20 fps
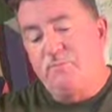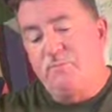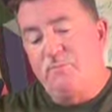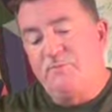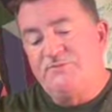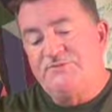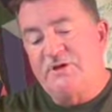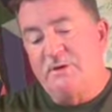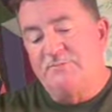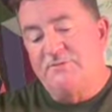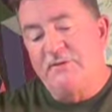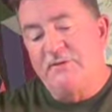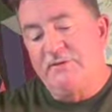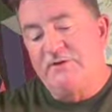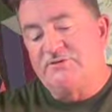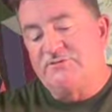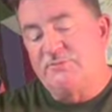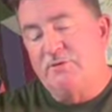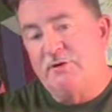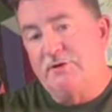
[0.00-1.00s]
Something
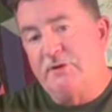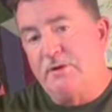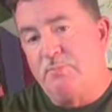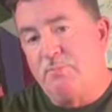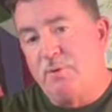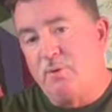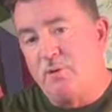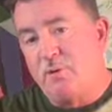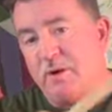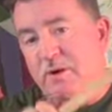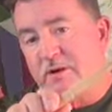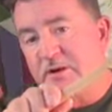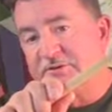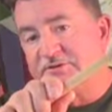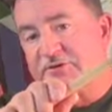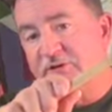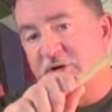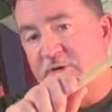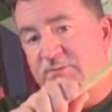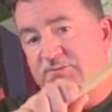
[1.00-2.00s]
that's really important in
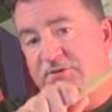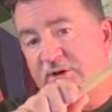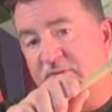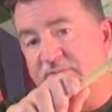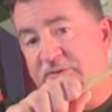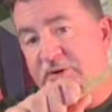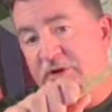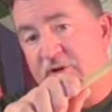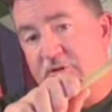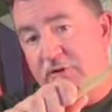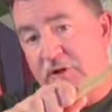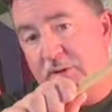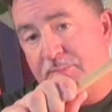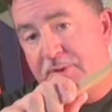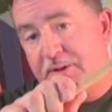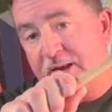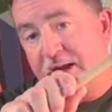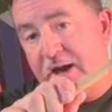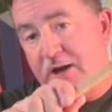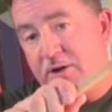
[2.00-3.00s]
terms of the grip
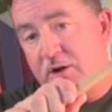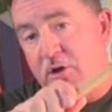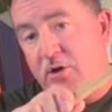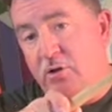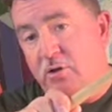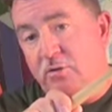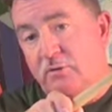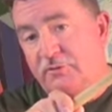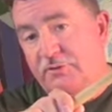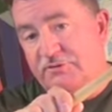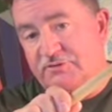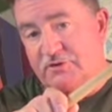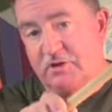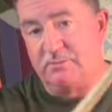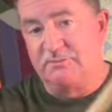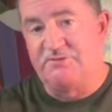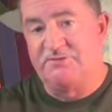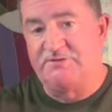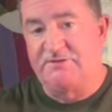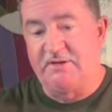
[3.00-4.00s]
and how to hold the
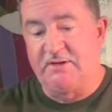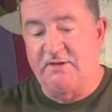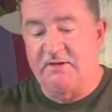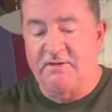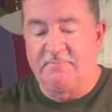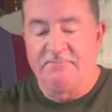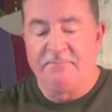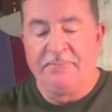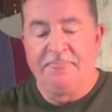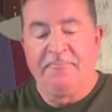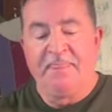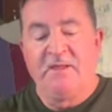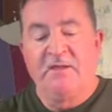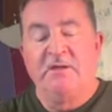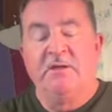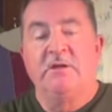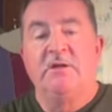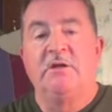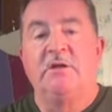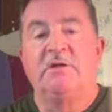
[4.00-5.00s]
drumstick
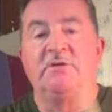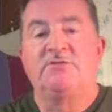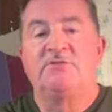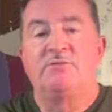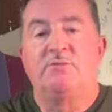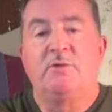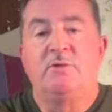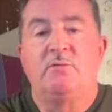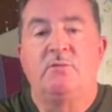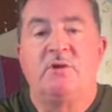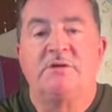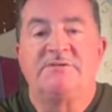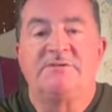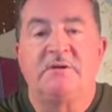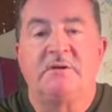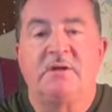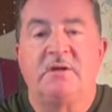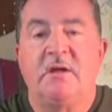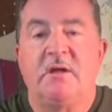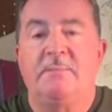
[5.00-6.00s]
is we want to
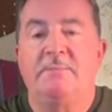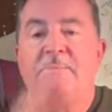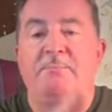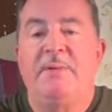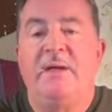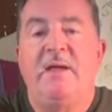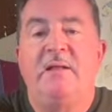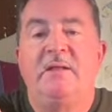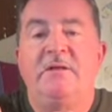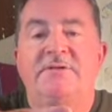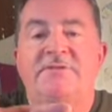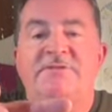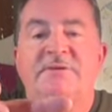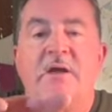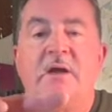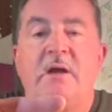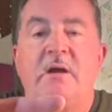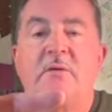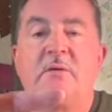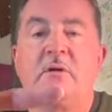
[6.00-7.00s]
balance
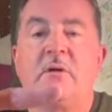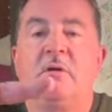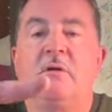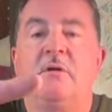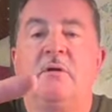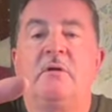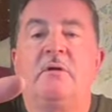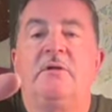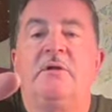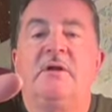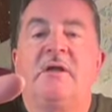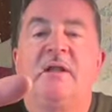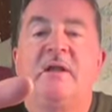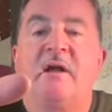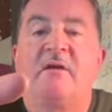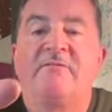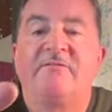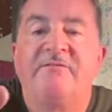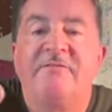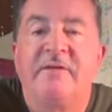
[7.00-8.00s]
or look at
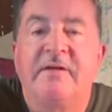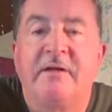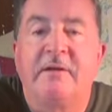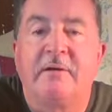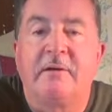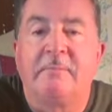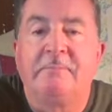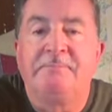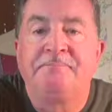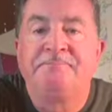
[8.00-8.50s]
our finger,